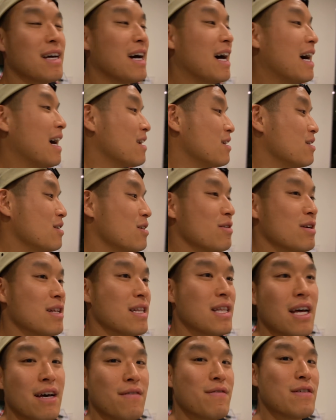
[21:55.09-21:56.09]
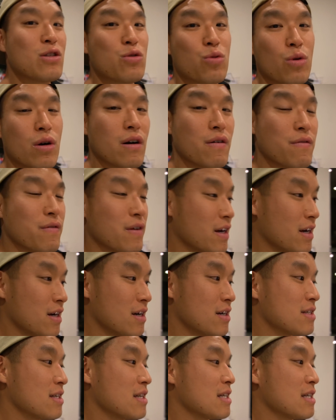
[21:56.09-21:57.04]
I don't know, 11, 12 years,